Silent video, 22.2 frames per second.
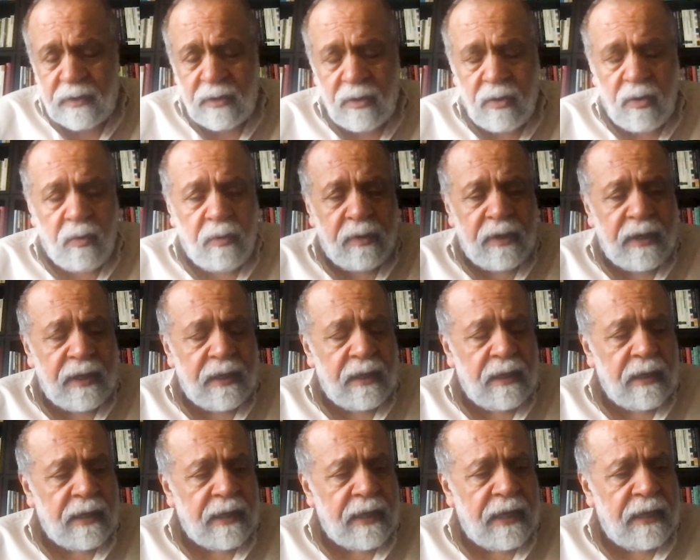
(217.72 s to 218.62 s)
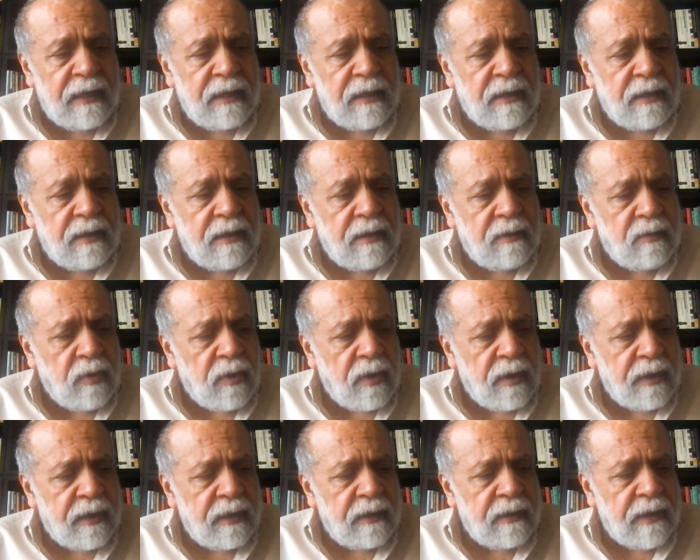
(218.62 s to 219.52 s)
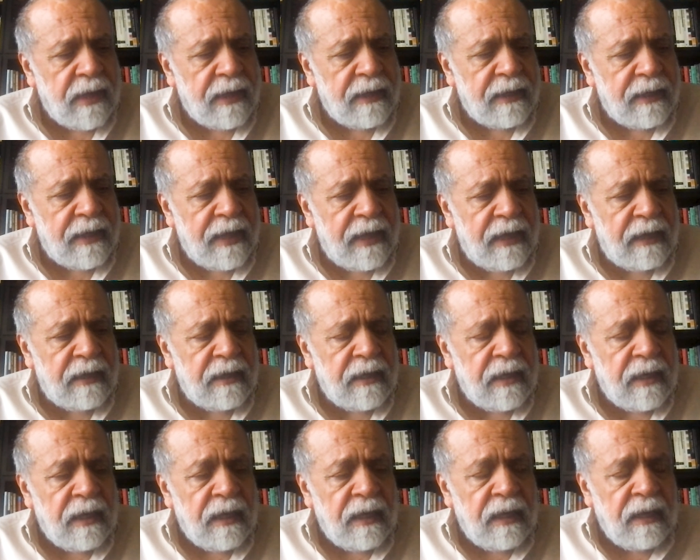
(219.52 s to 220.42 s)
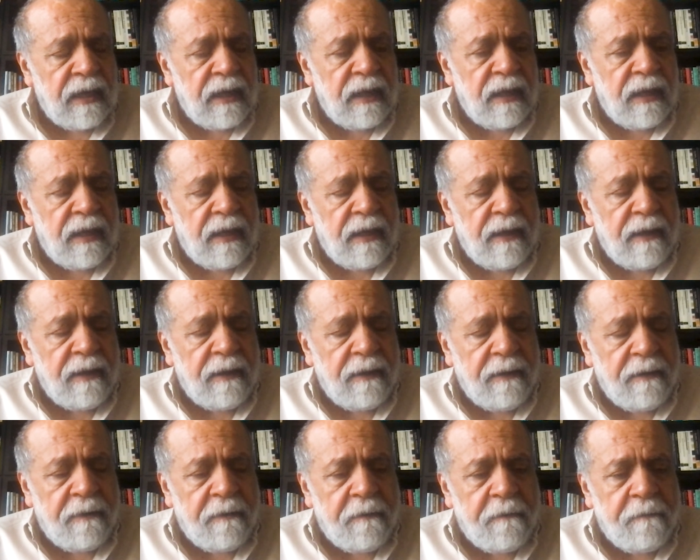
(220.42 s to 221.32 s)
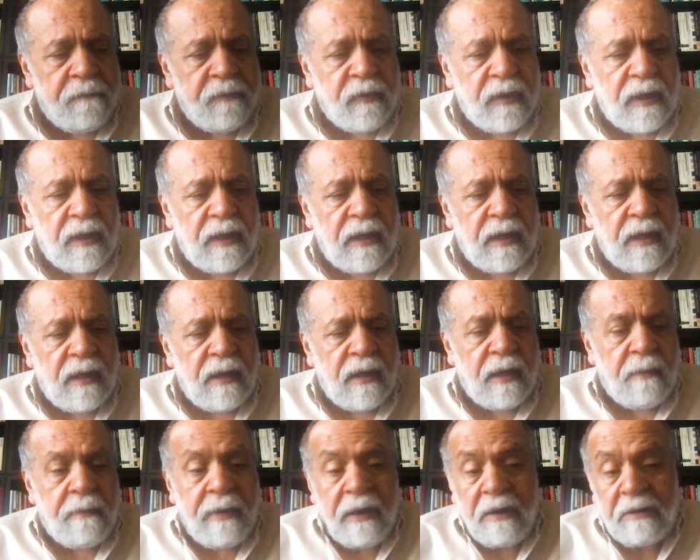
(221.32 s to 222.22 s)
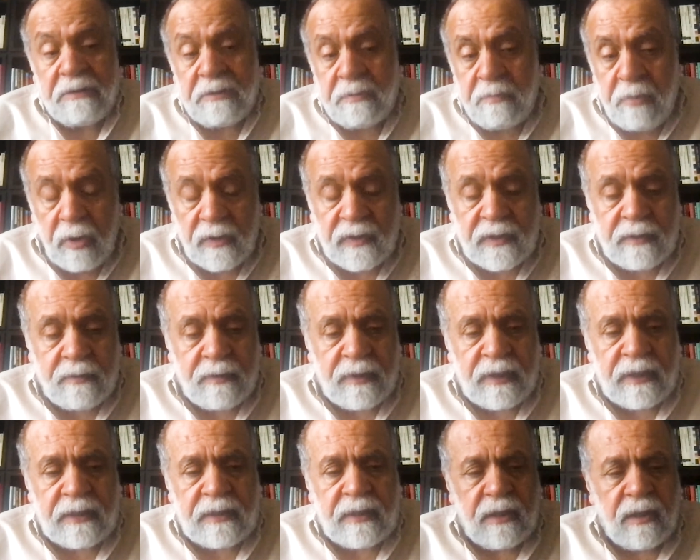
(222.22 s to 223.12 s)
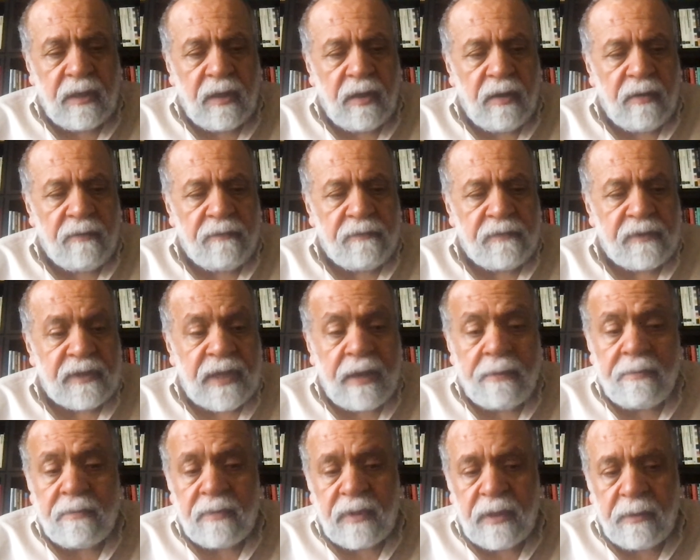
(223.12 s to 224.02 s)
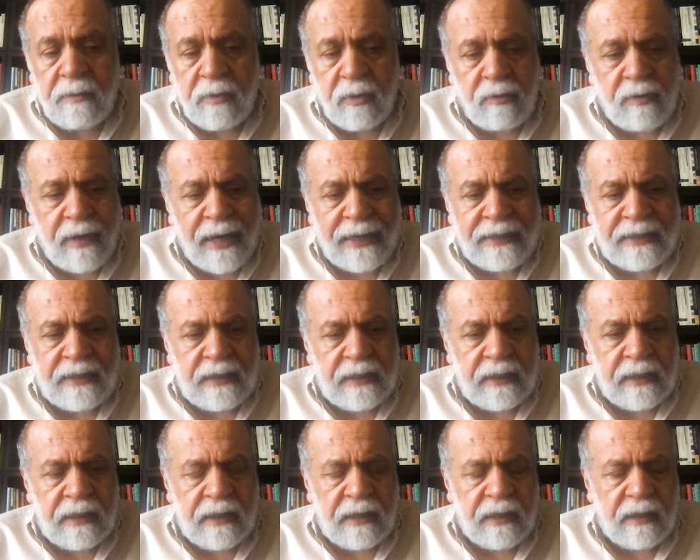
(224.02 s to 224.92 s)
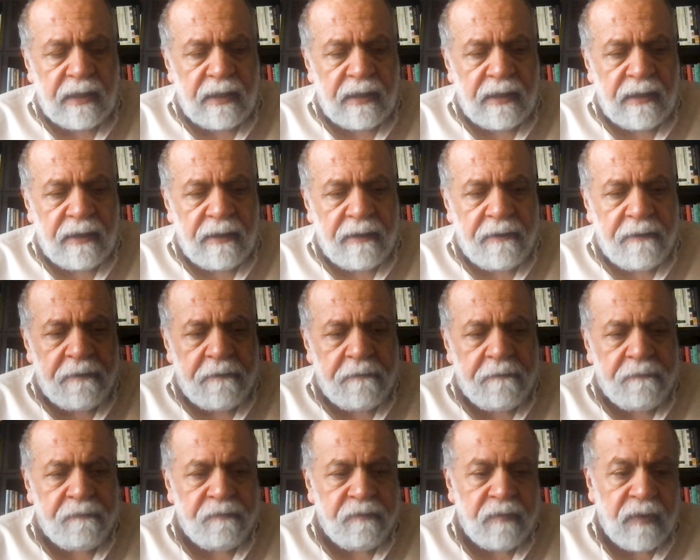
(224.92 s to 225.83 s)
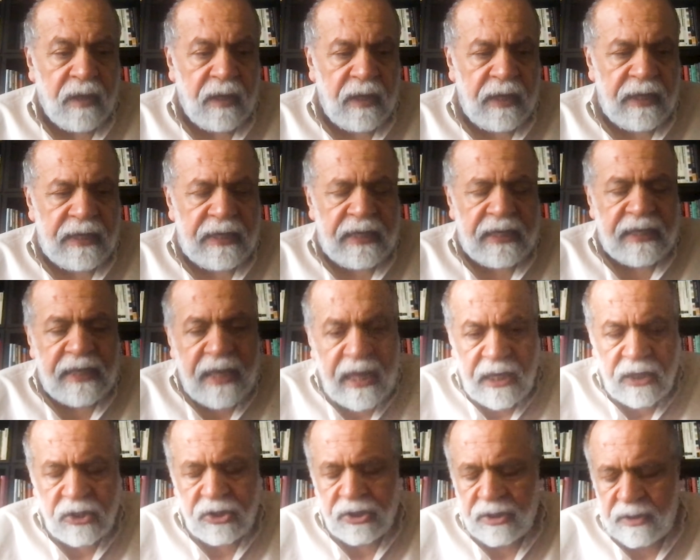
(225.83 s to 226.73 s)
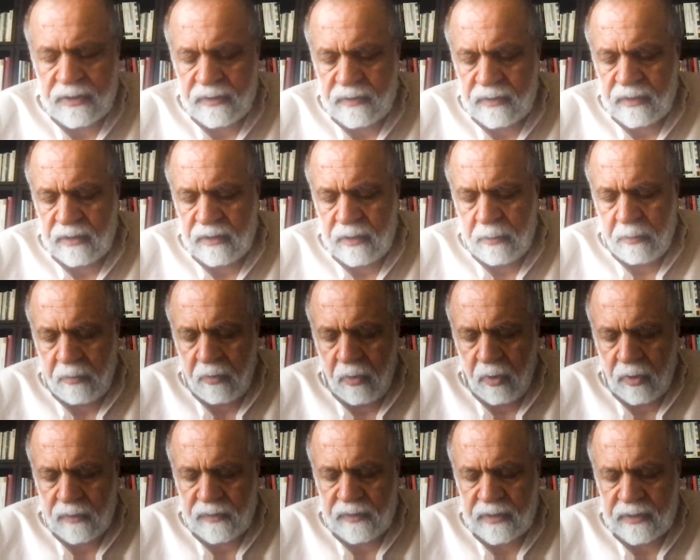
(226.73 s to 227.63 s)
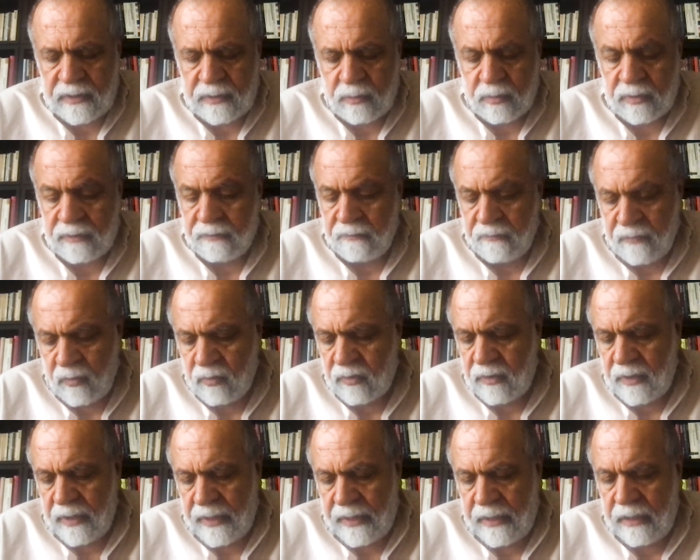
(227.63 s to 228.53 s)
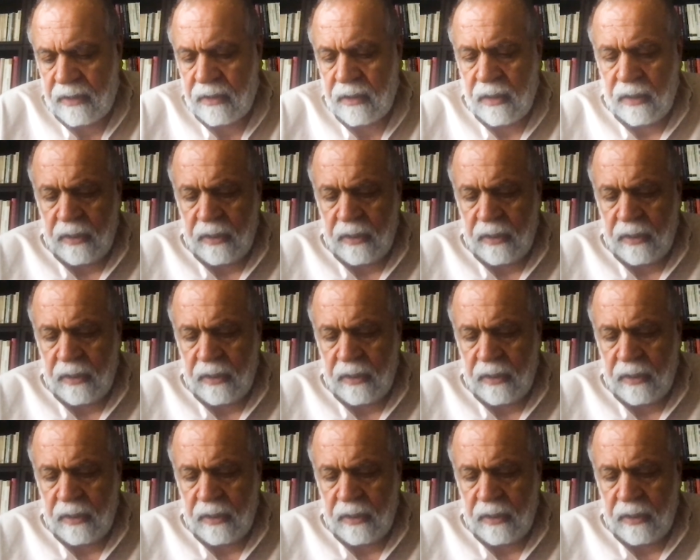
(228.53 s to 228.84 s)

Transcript: ago, when Rouhani ran again, about possibility of some democratic indications in the process was futile.